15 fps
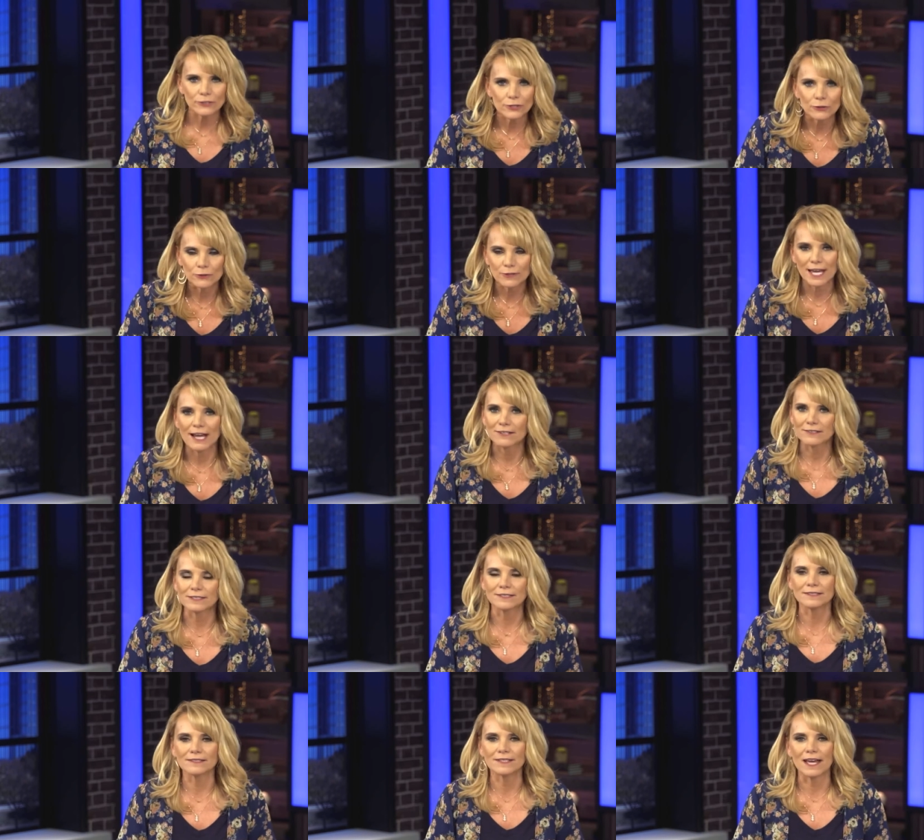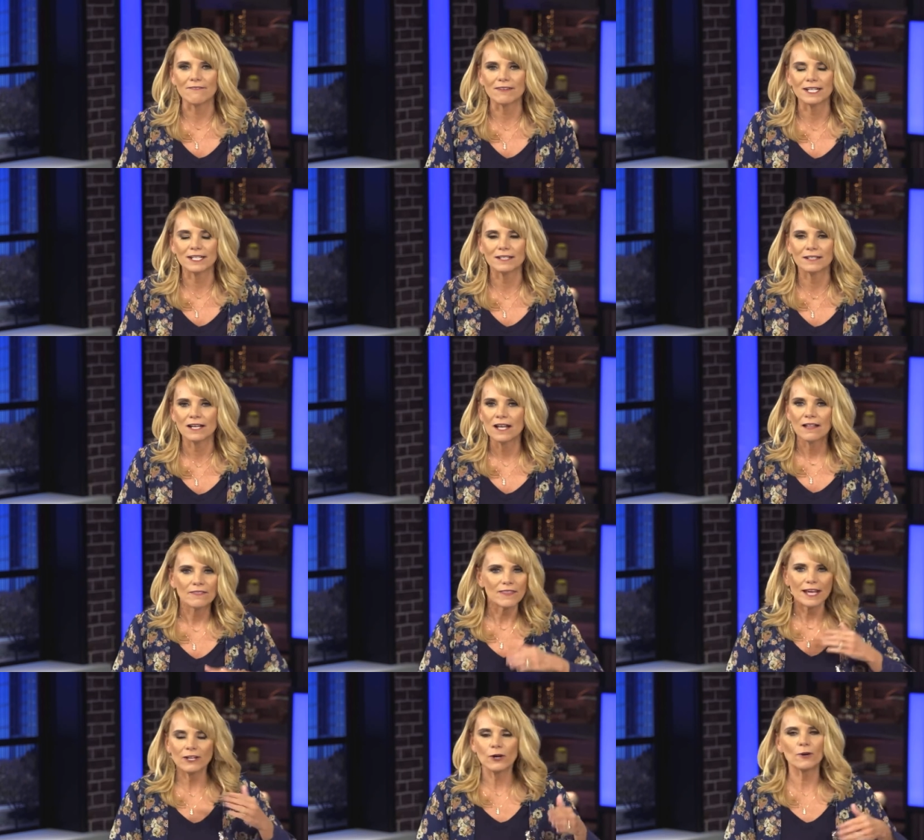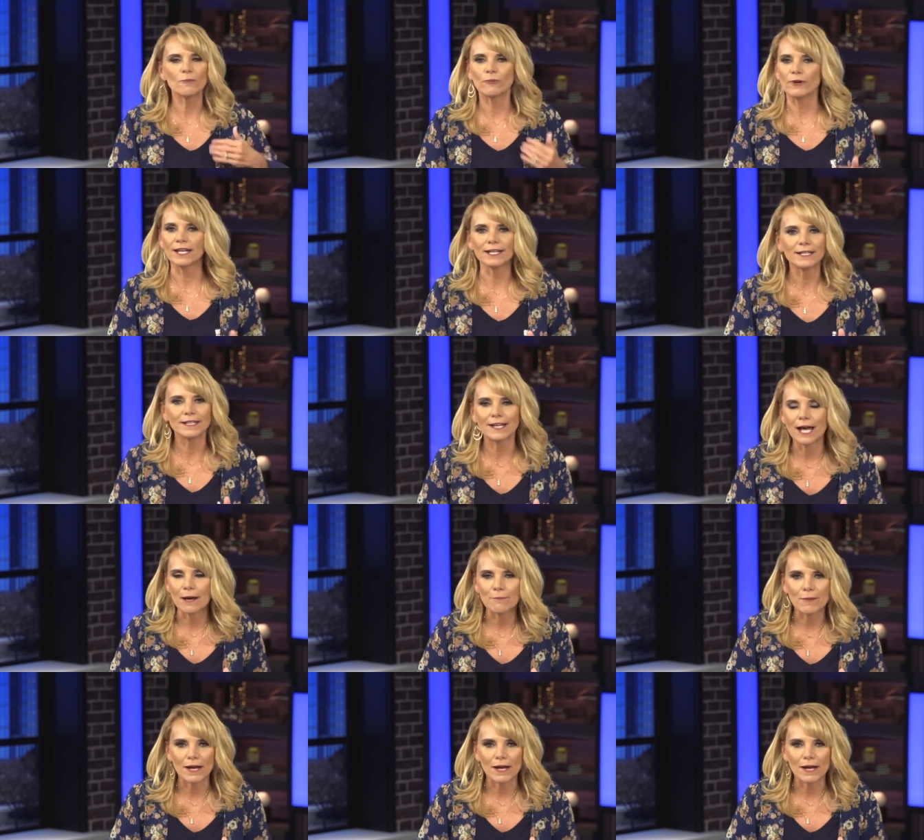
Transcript: 2007. They don't bring it up